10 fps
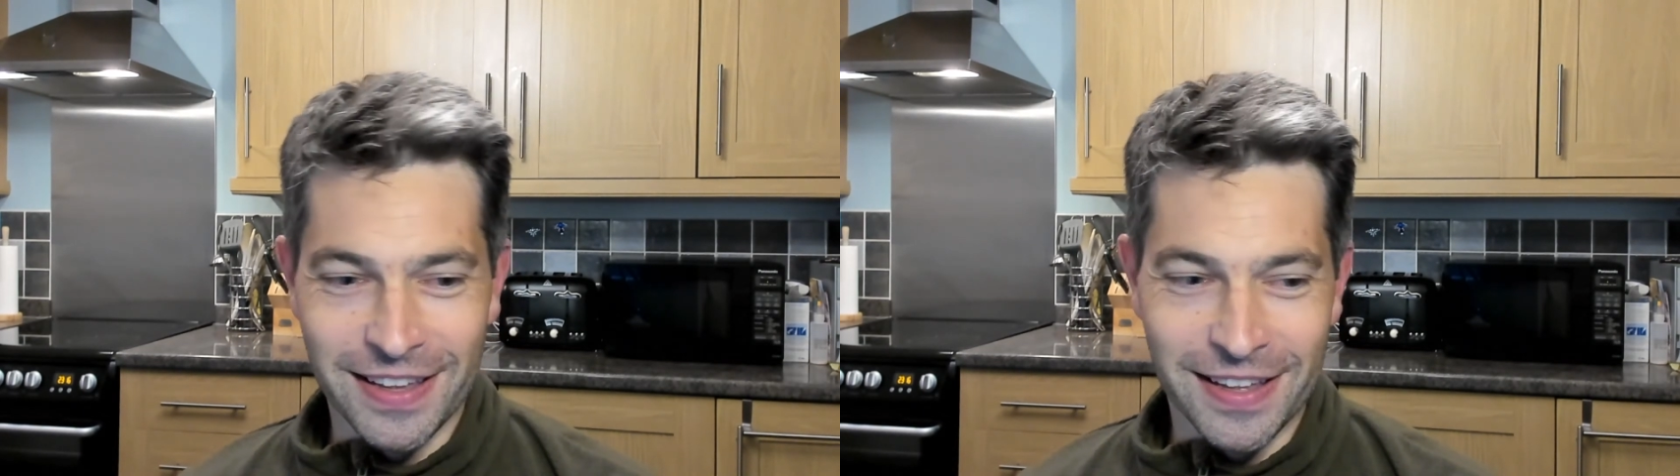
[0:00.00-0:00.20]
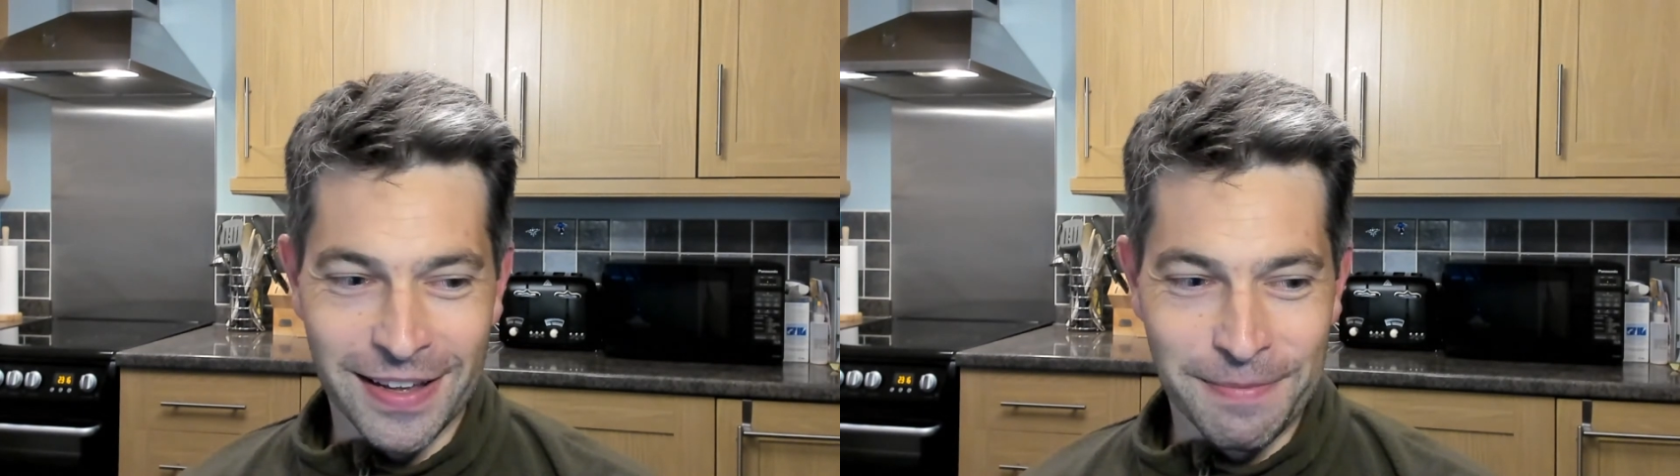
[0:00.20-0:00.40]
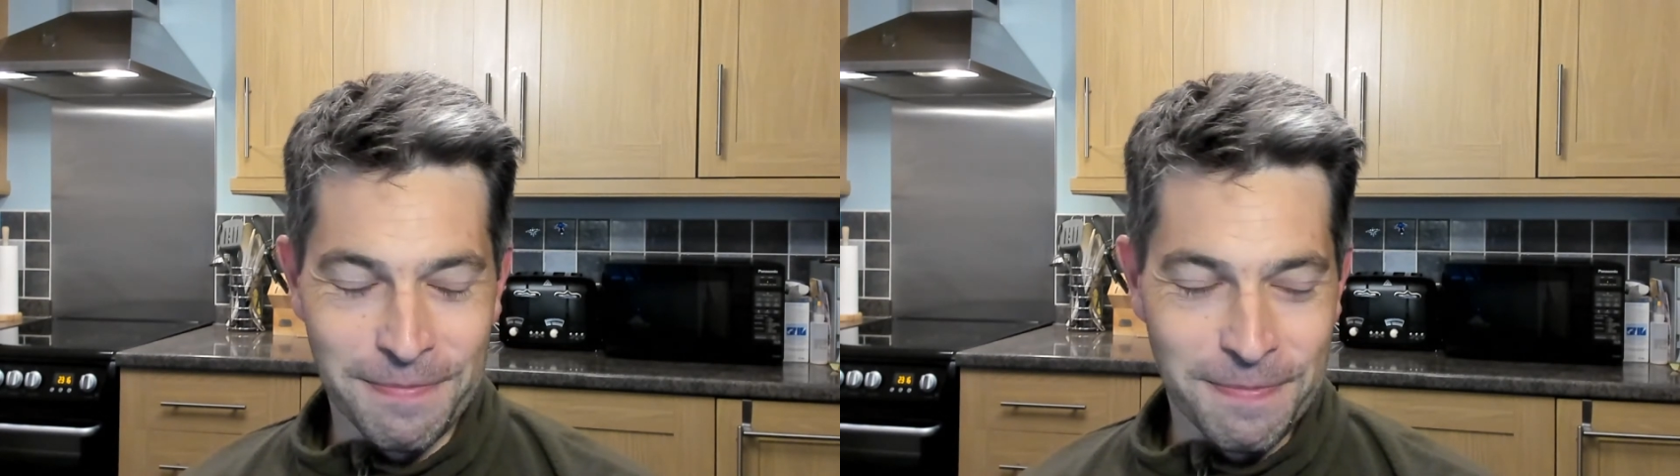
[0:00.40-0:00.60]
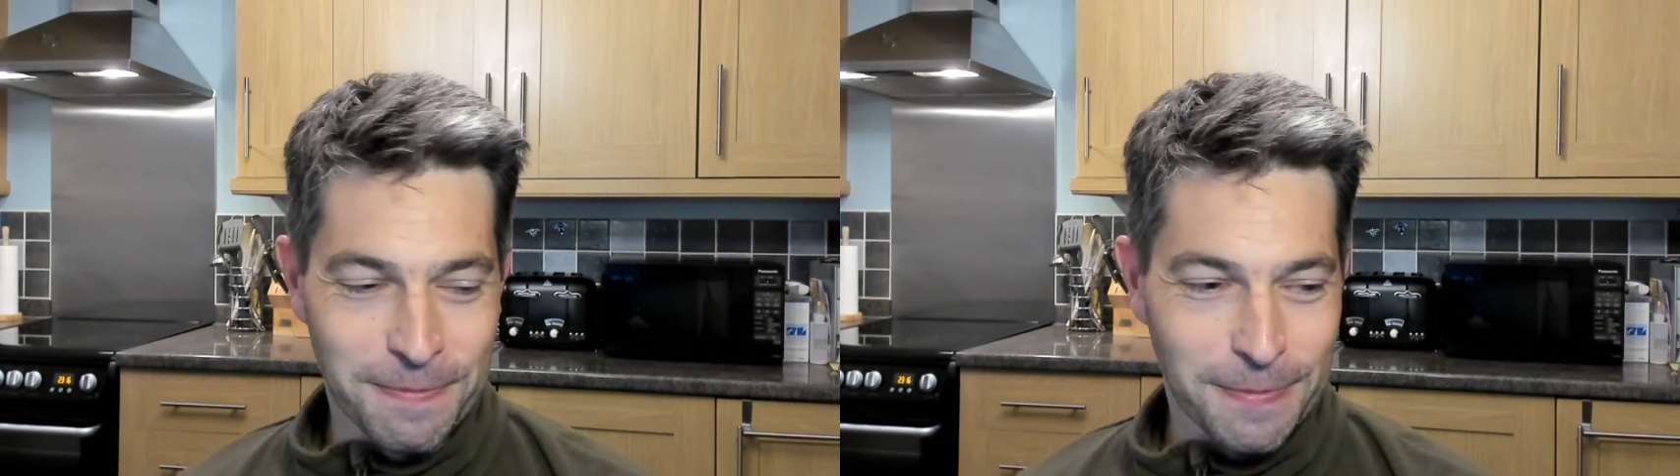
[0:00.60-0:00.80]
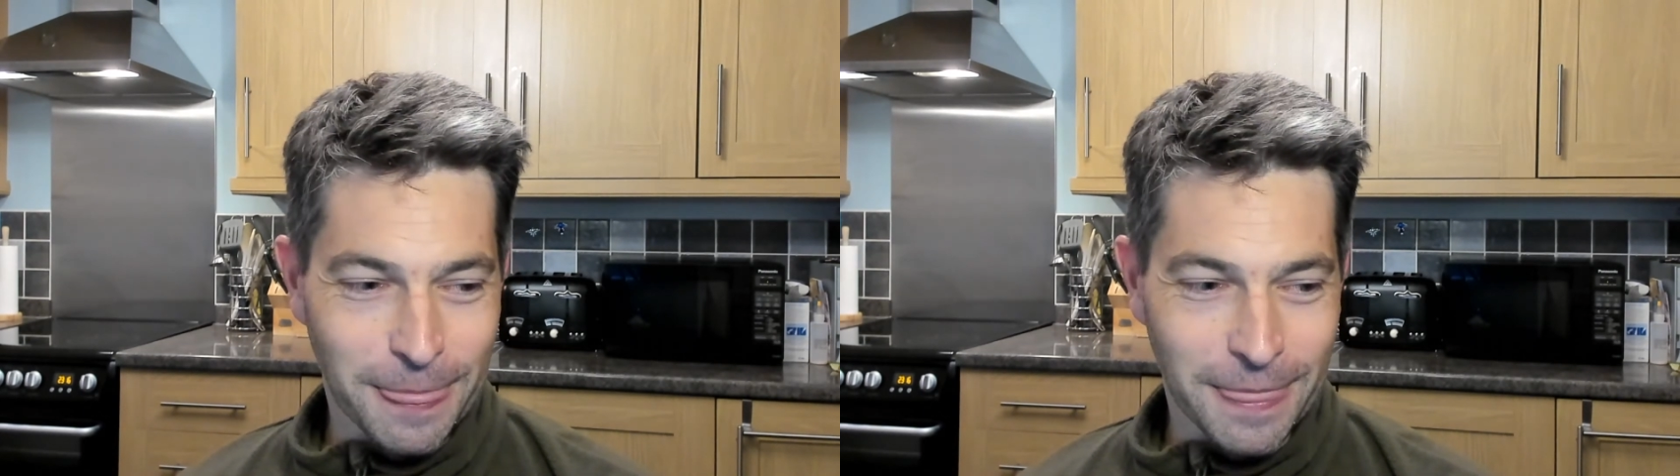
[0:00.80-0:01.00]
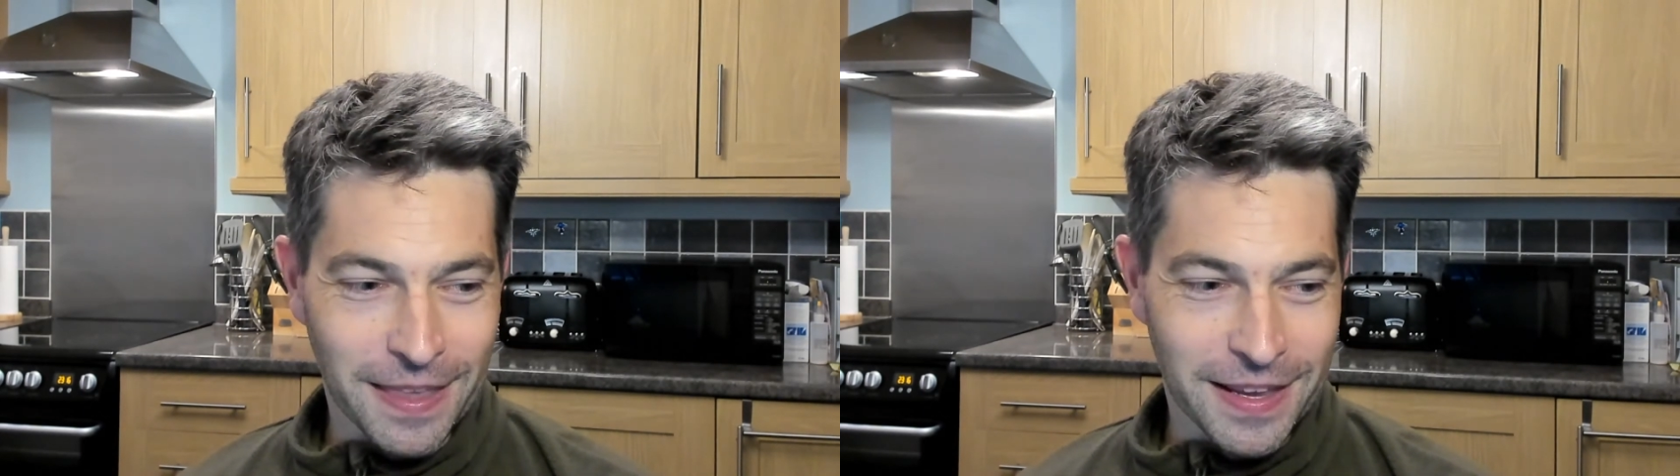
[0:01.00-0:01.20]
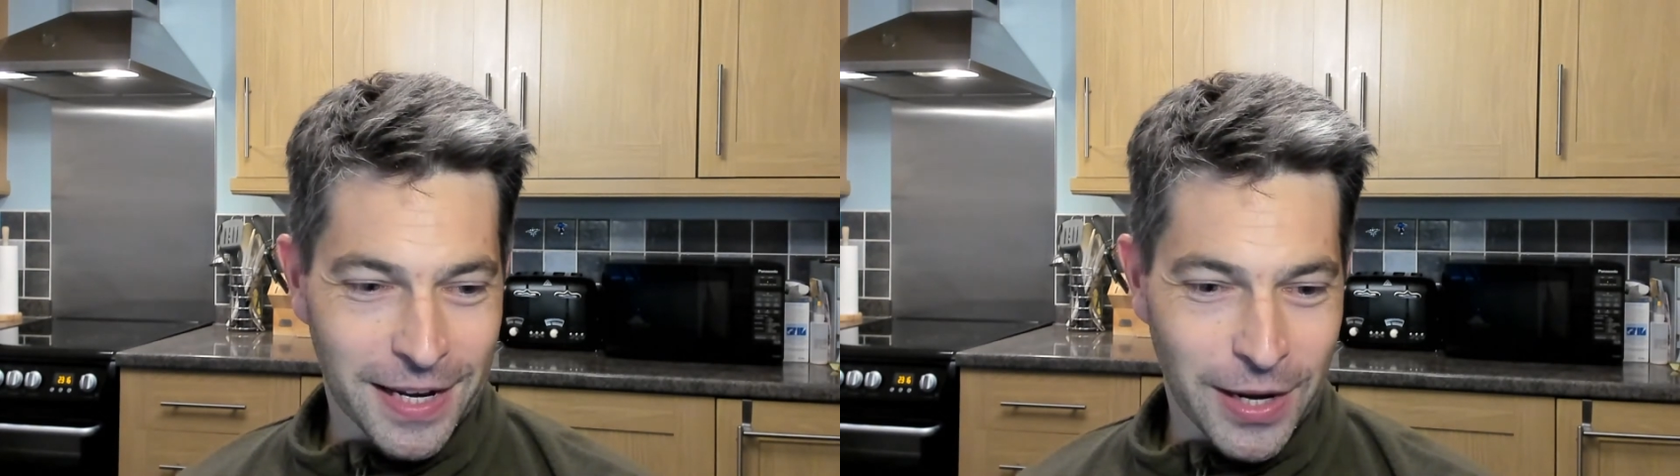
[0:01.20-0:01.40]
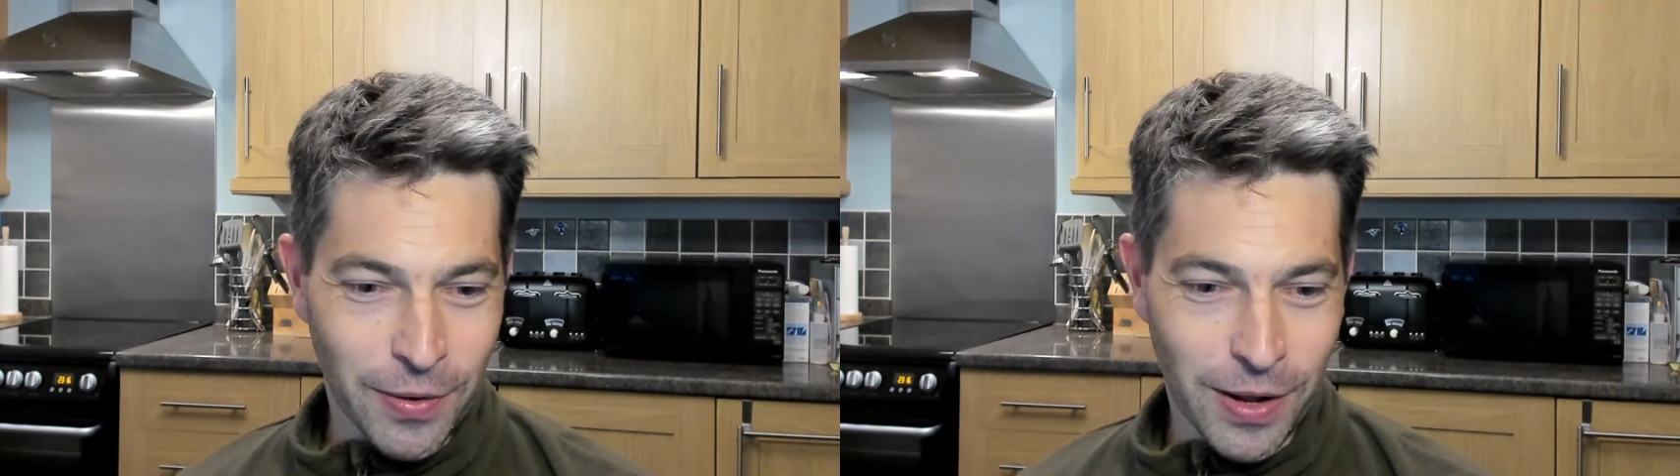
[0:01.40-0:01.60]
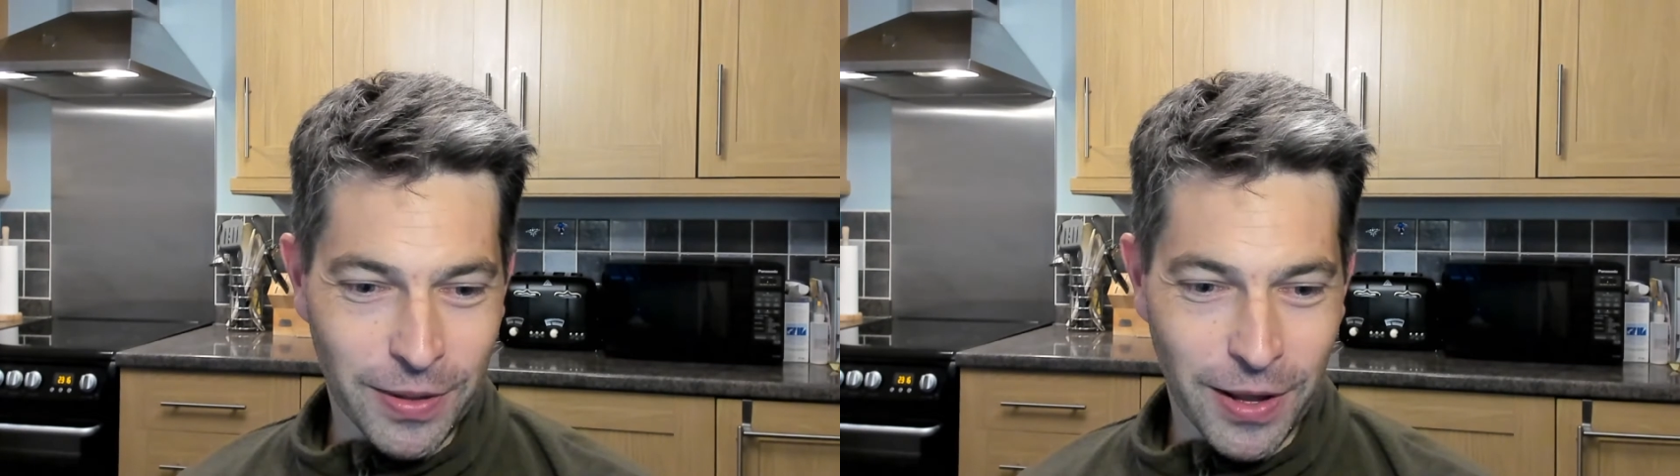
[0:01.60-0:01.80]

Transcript: Um, you know, I'll,